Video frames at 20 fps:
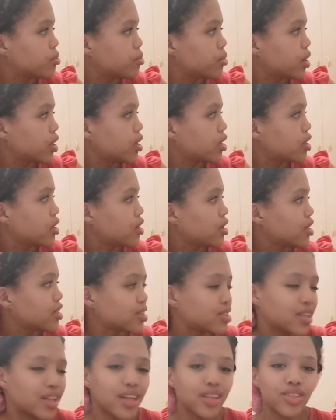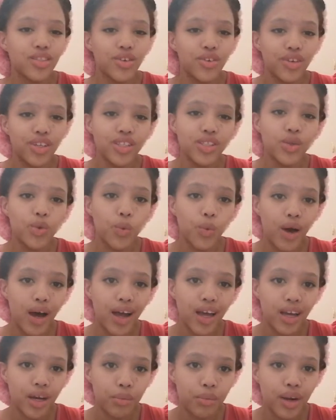But there's there's a reason why
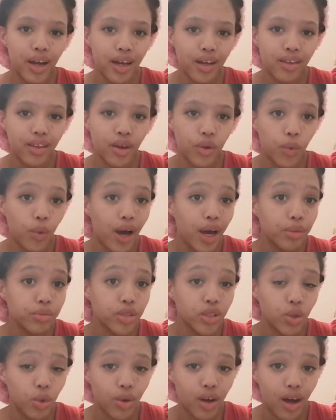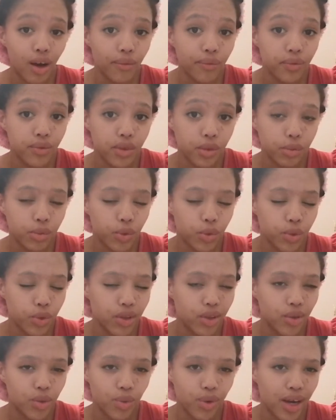I'm like that, why I'm so comfortable
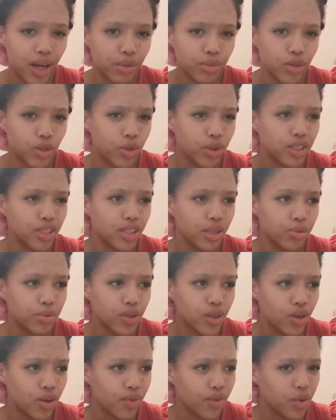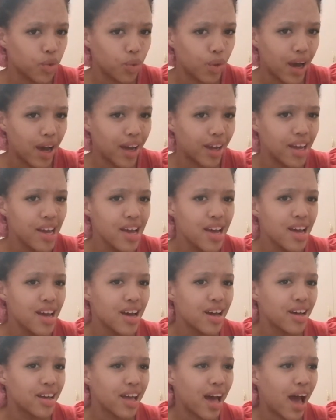with it, why I'm so accepting of it, why
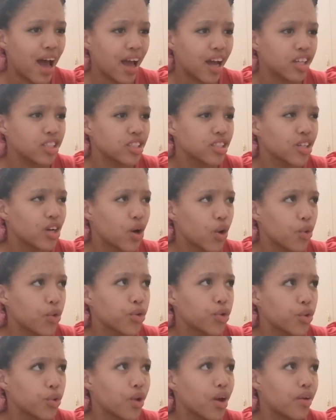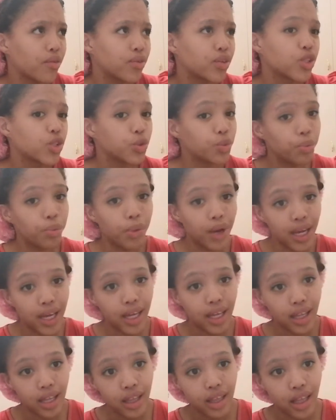I actually go through effort to
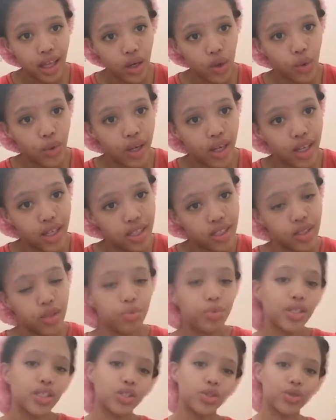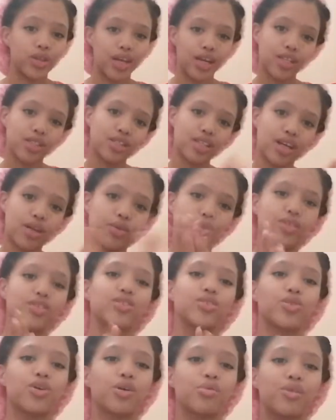make it that way. But you guys, I'll
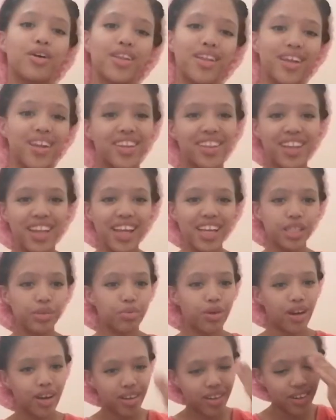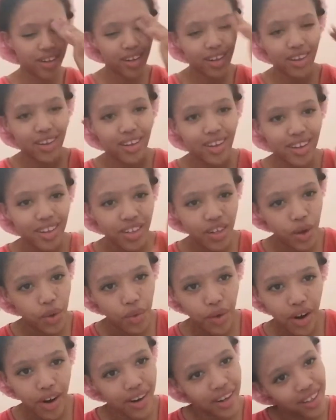talk about that in the next part. Don't
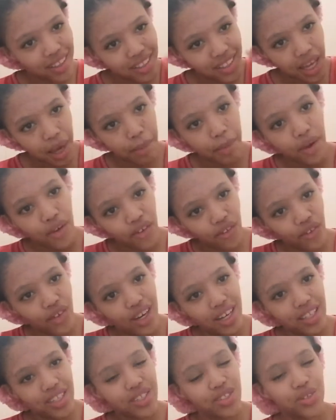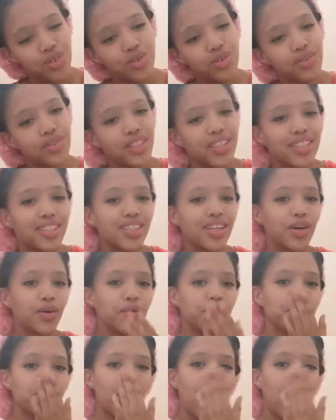worry, it's coming really soon. So,